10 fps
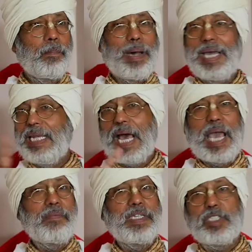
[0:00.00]
my
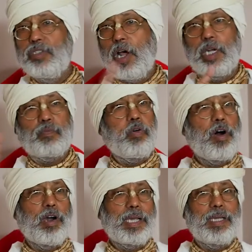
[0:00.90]
life is not
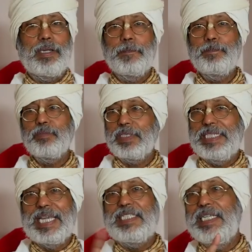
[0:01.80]
for
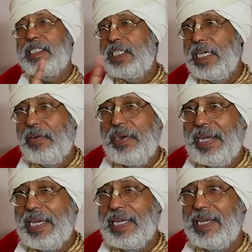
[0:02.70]
getting
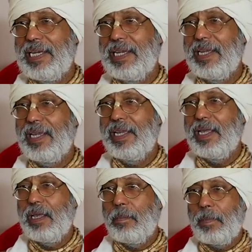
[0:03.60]
degree.
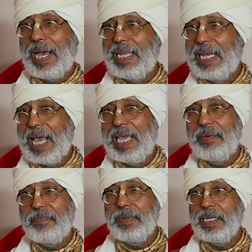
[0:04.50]
My
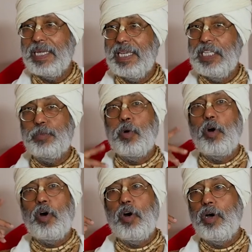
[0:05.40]
life is
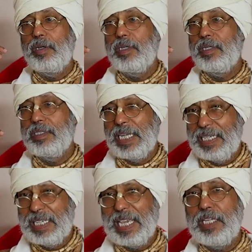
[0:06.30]
for
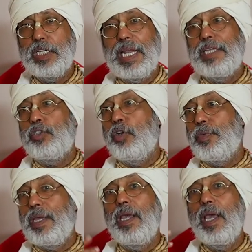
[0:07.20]
dedication. I should
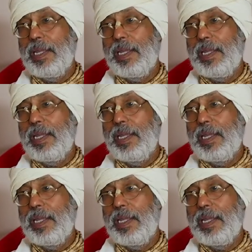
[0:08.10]
be